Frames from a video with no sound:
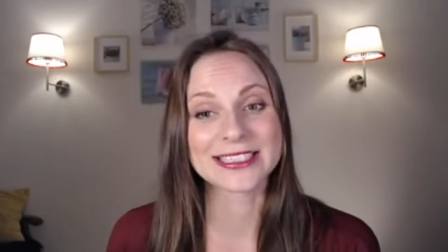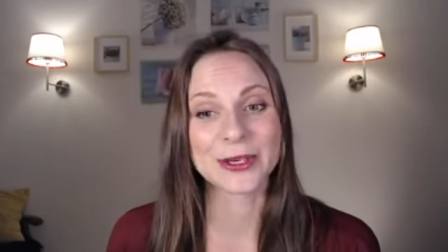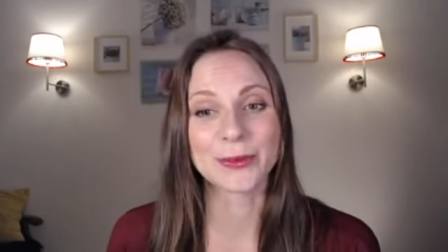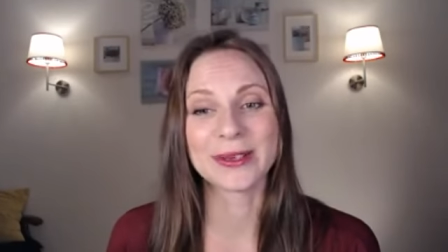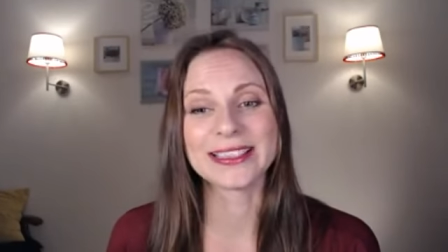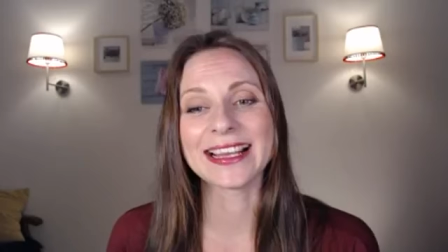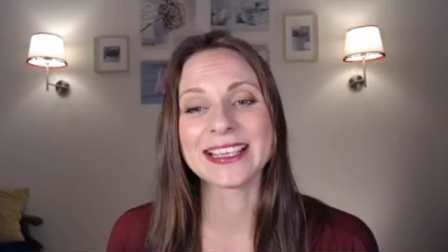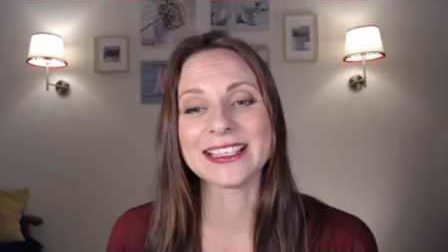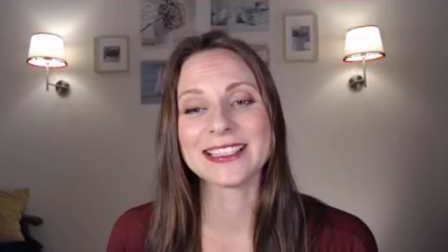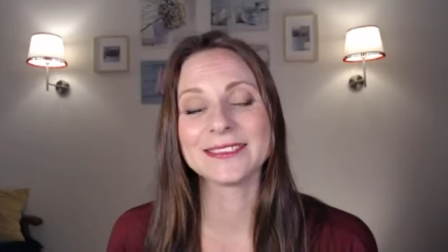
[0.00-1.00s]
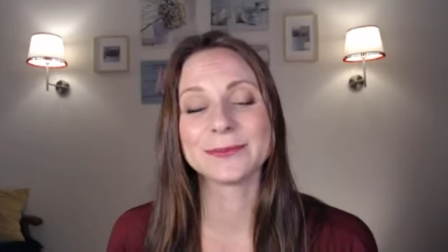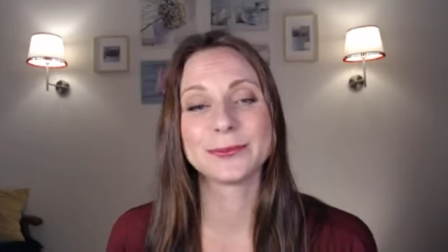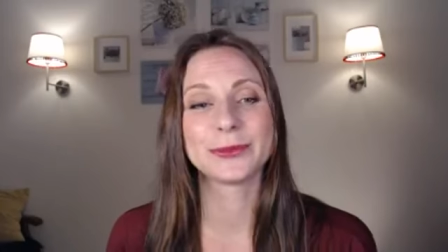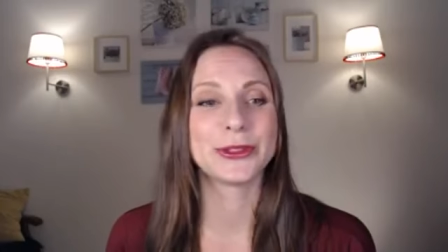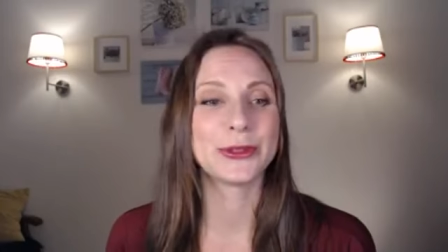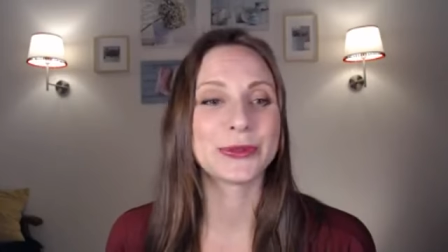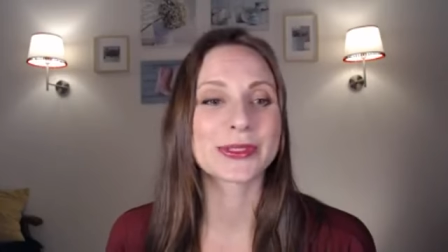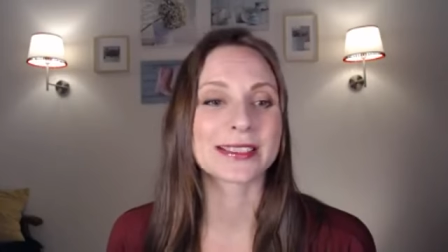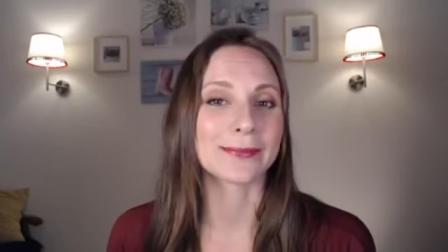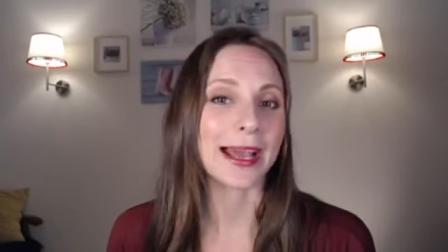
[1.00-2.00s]
So when I
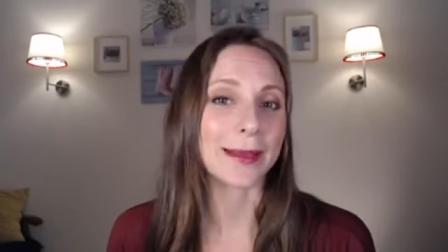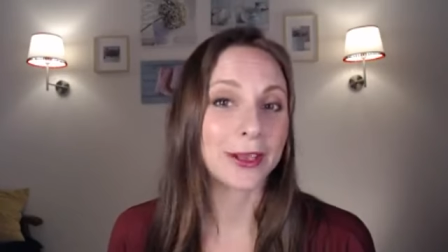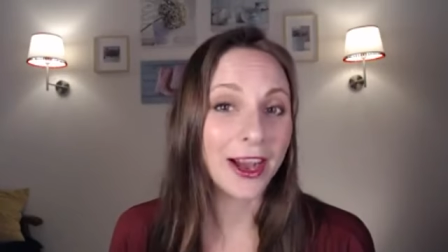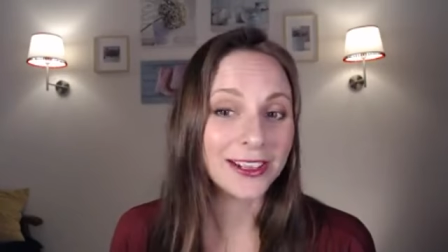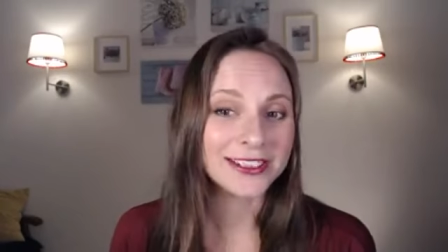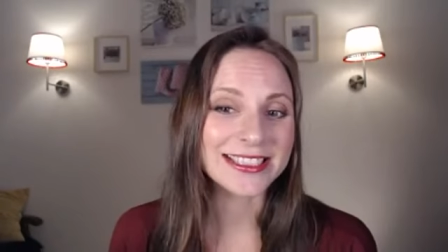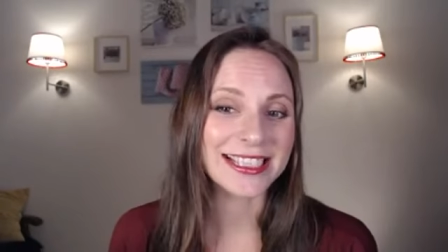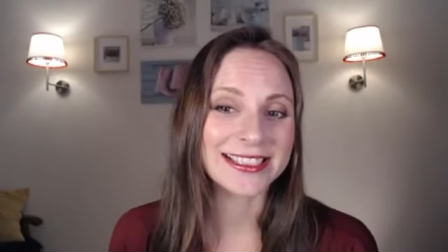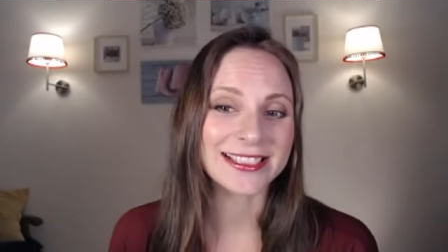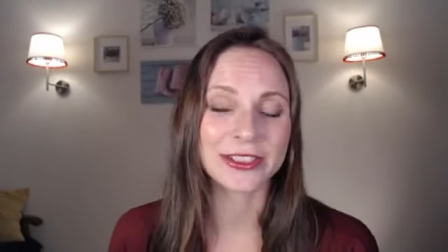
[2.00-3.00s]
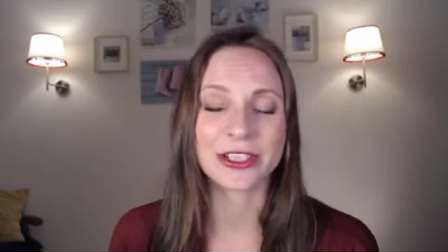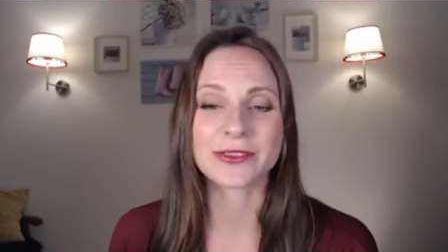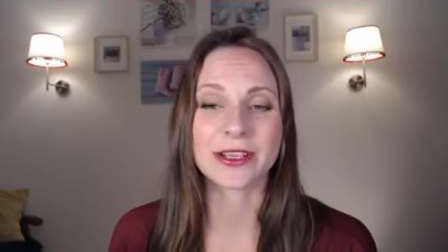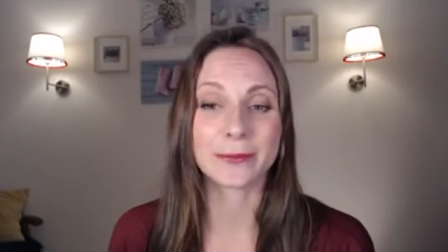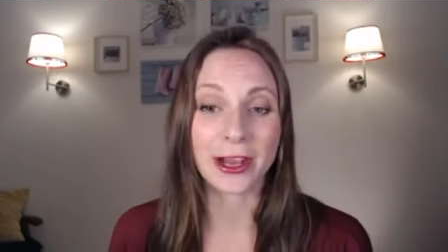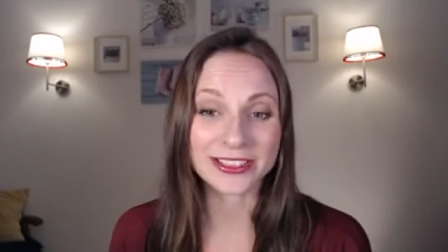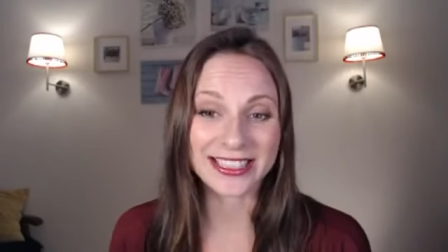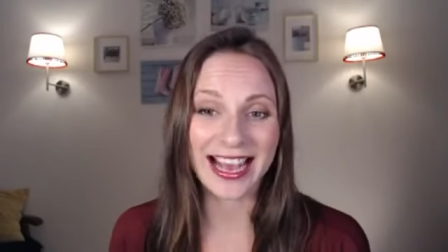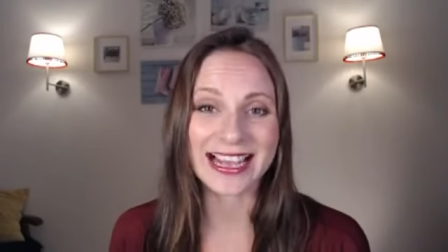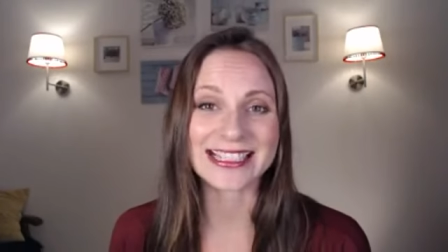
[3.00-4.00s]
produce my content in terms of
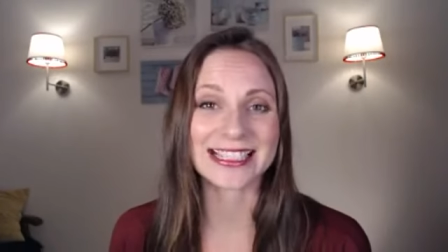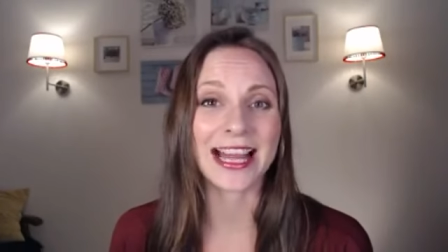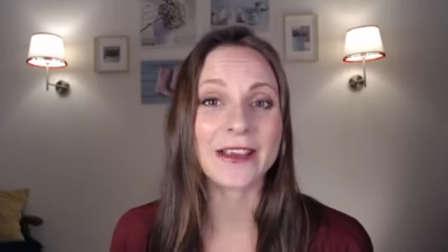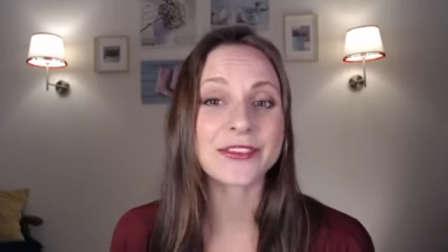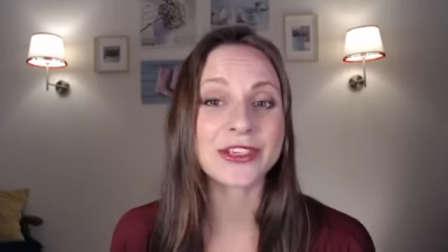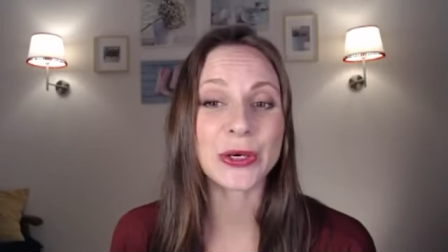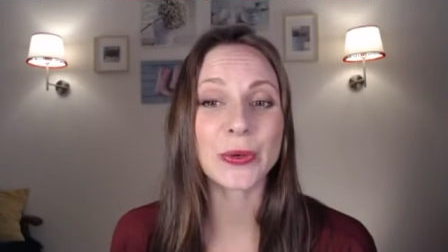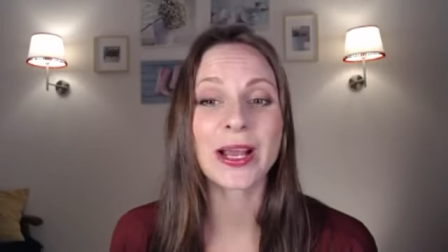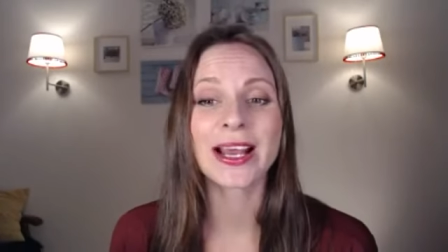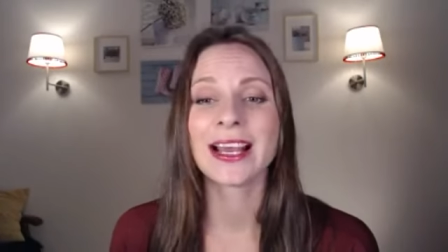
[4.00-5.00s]
podcast and live show,